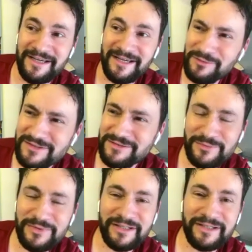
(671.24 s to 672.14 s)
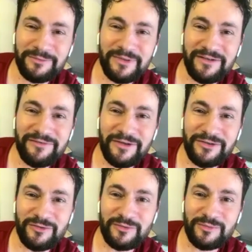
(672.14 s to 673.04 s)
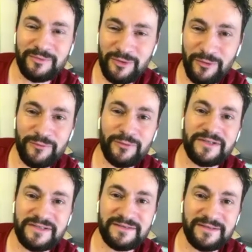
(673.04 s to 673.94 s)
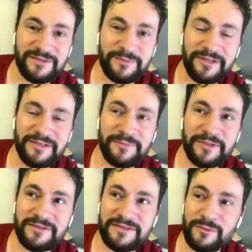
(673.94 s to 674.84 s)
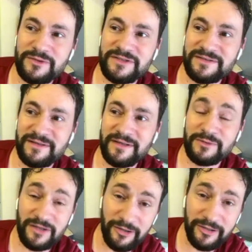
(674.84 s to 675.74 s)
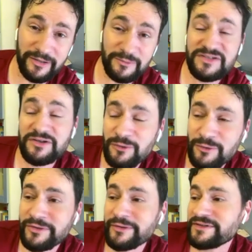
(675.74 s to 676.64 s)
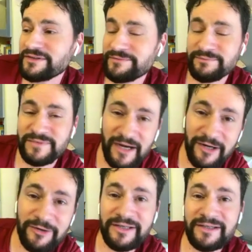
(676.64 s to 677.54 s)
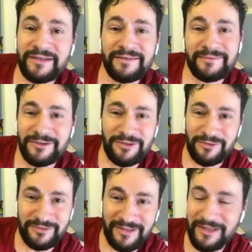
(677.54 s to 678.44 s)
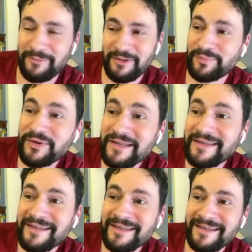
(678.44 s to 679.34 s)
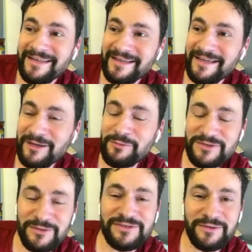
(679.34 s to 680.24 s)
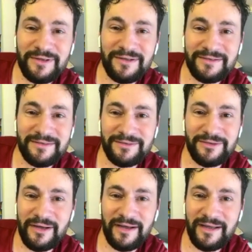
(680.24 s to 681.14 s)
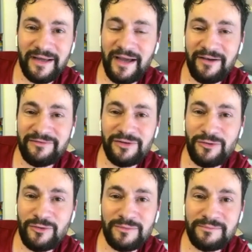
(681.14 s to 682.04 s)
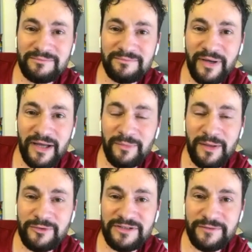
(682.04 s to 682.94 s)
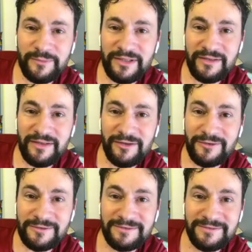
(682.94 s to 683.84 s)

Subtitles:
it was really, really fun to go through this experience, because it was hard, it was cold, it was tiring, you know, you name it. But it was also you know, I have no bad memories from it at all.